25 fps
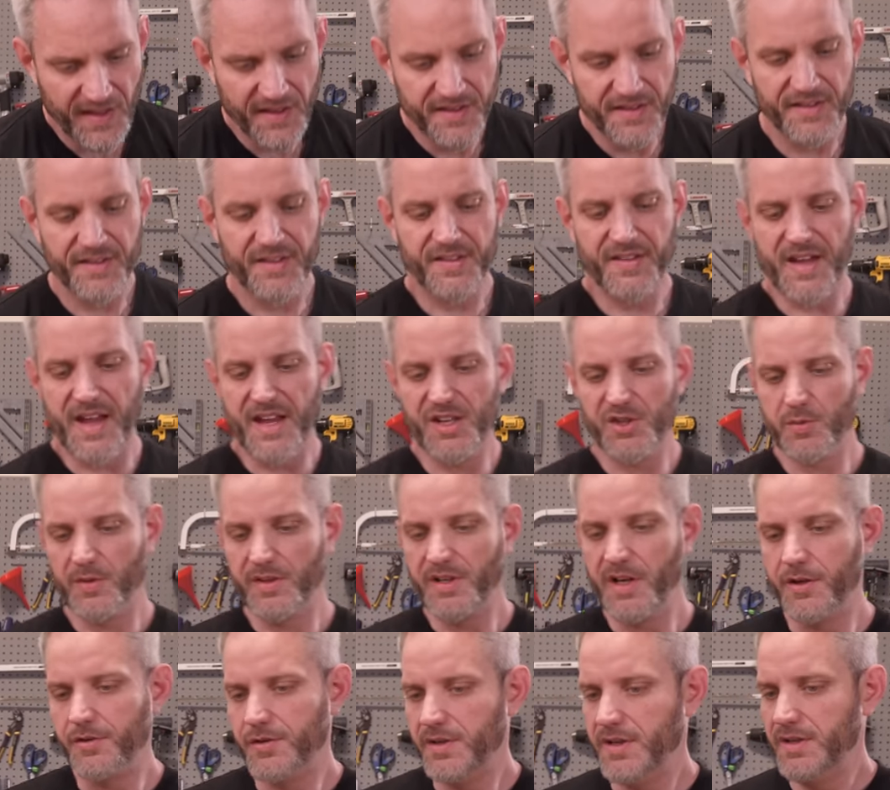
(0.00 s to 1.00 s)
this is the
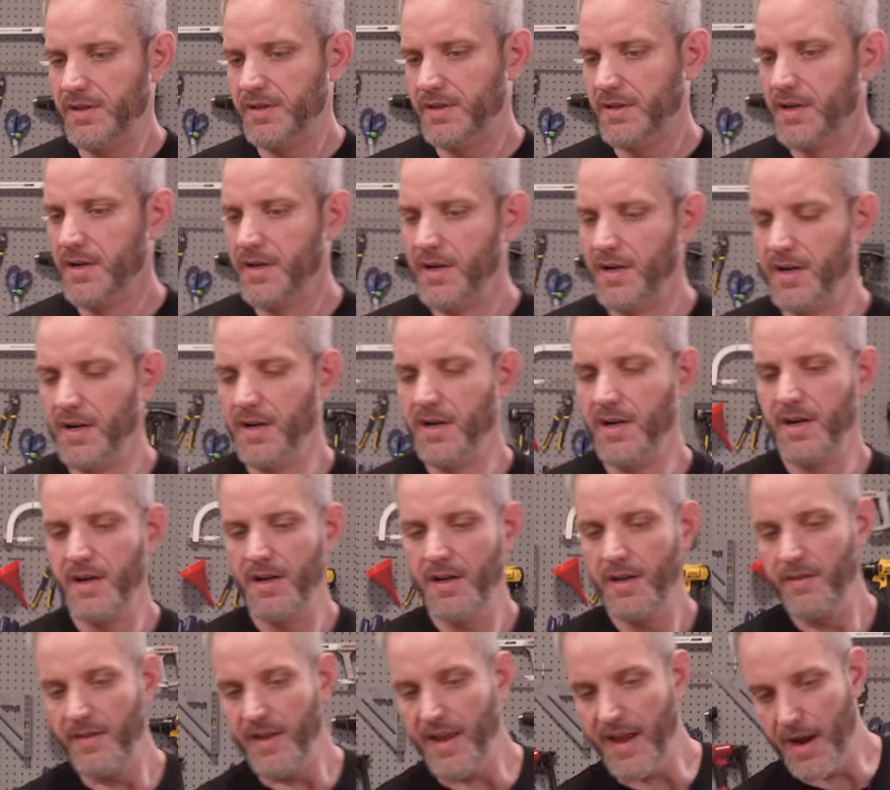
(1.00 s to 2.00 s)
H100
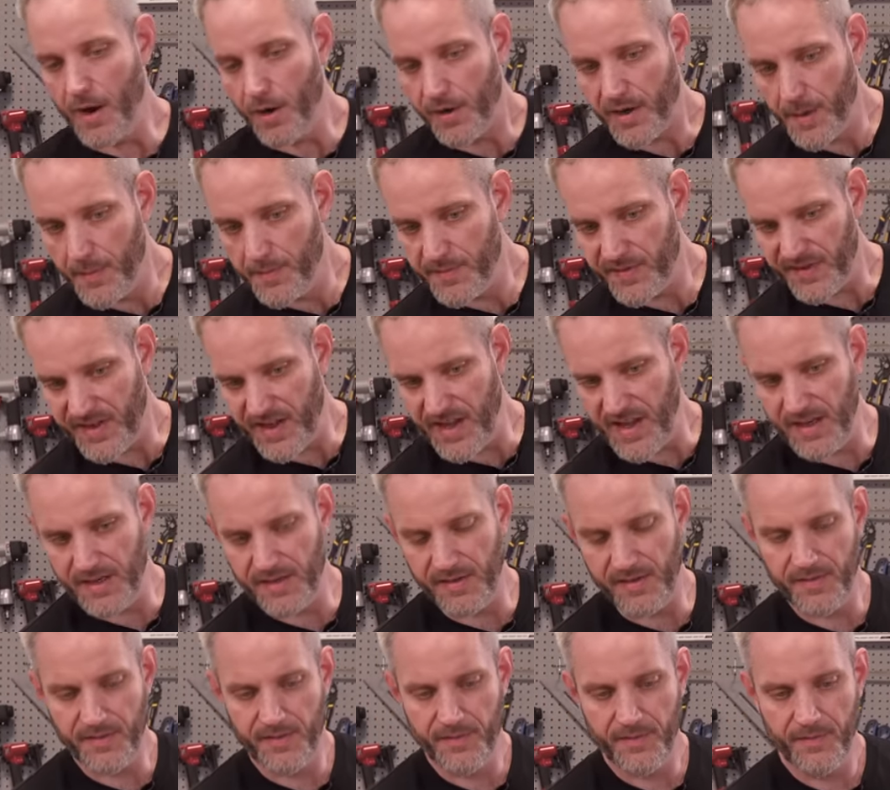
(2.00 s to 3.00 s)
air comes
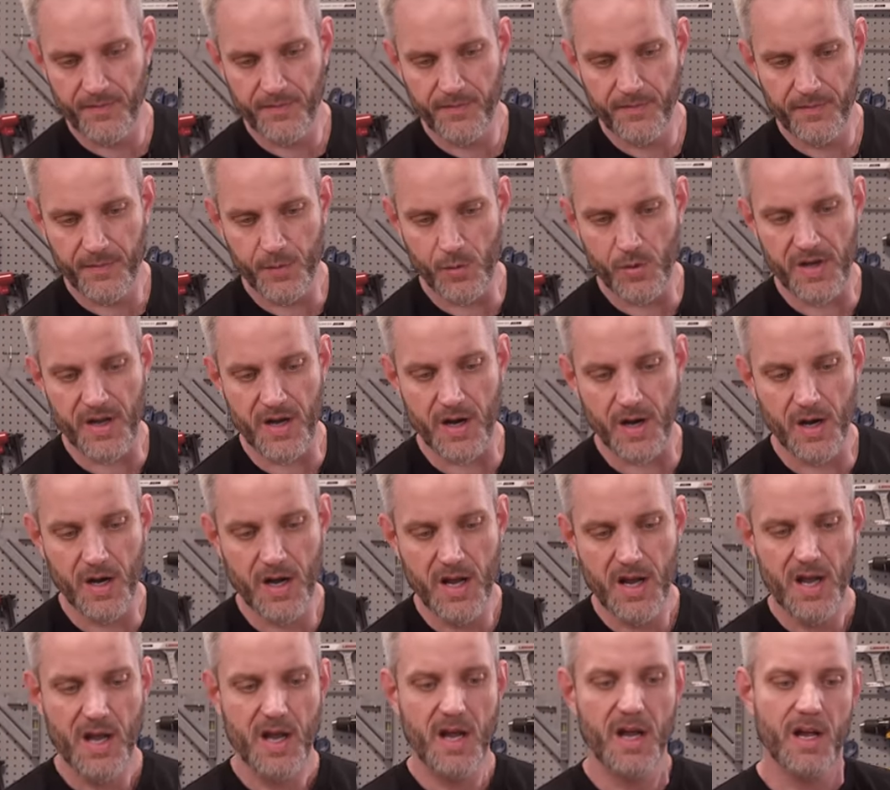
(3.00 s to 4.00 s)
in through here,
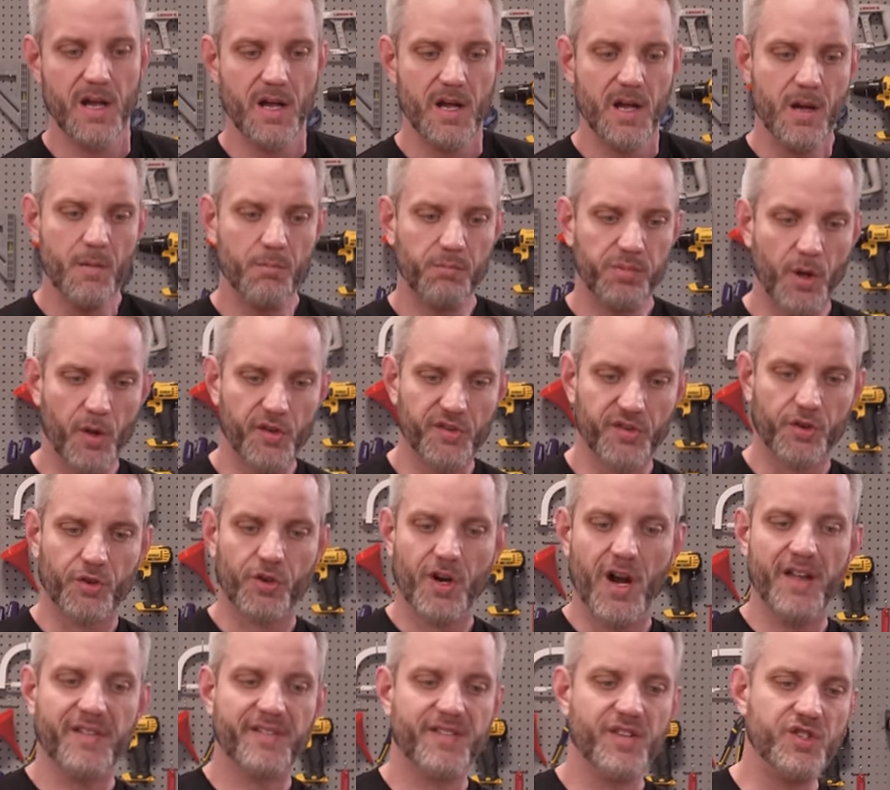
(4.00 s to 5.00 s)
blows
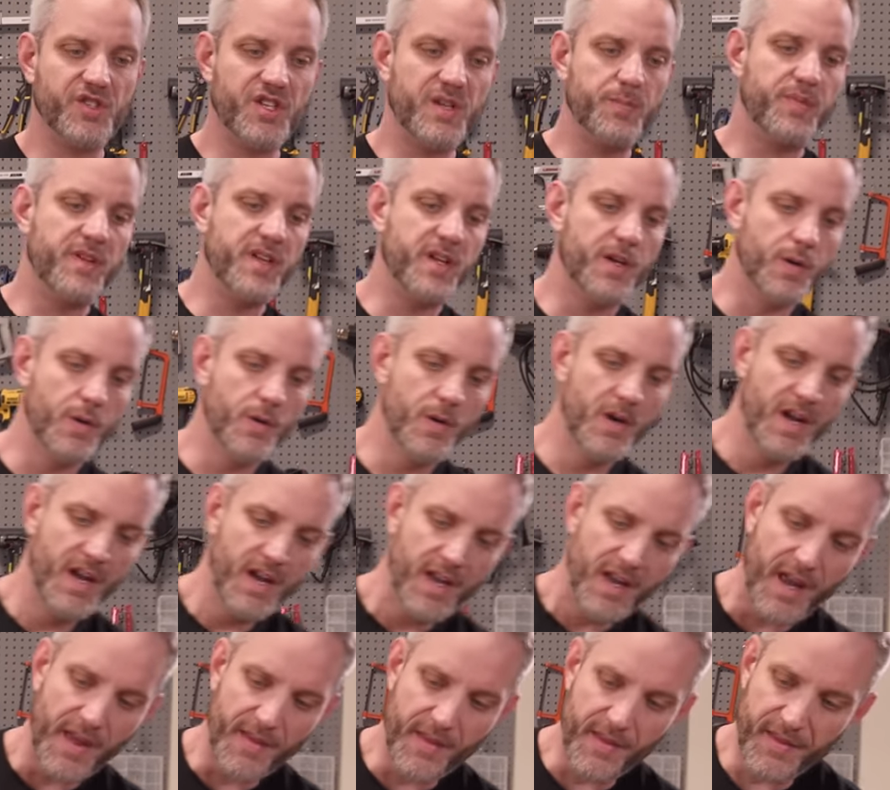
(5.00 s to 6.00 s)
across the GPU, and
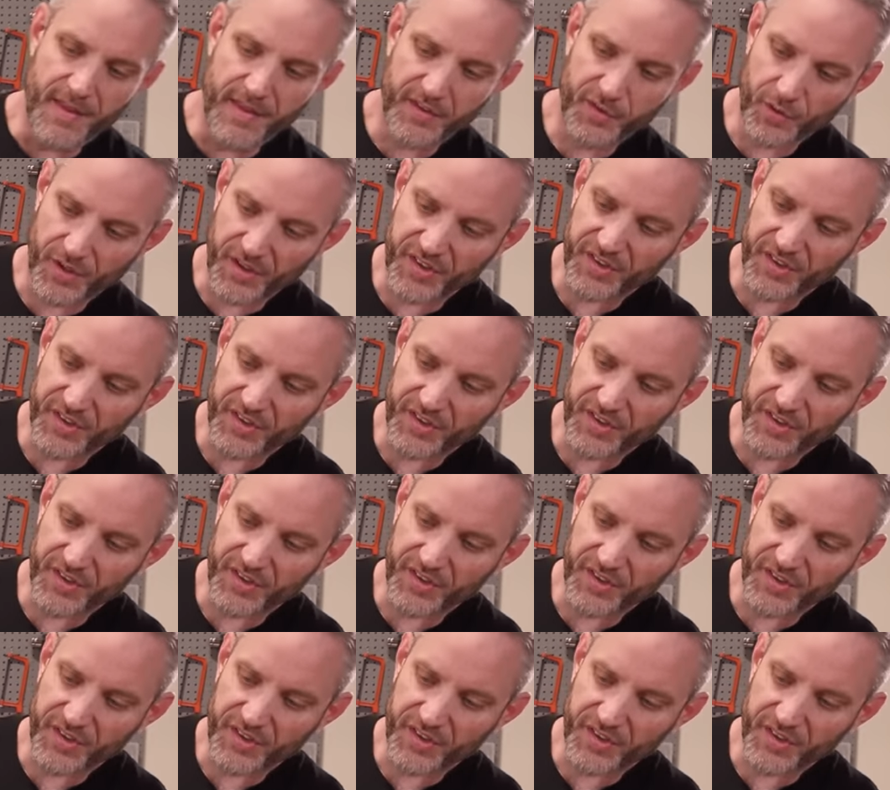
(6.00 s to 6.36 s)
then these are